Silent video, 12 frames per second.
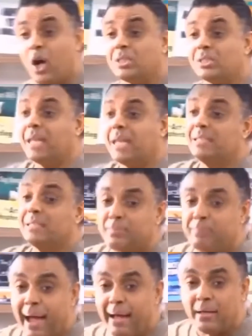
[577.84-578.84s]
changes his
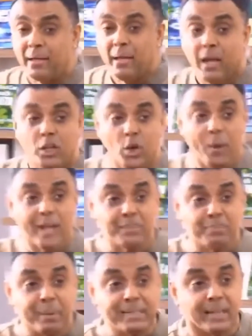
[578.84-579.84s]
mind. You are
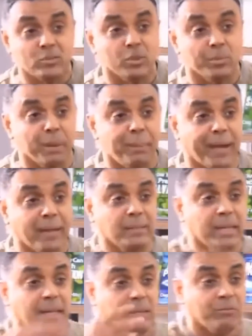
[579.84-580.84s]
special to me, but you
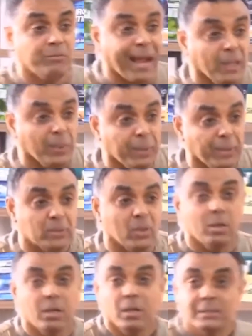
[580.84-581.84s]
didn't value it.
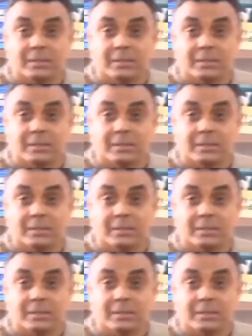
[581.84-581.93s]
So since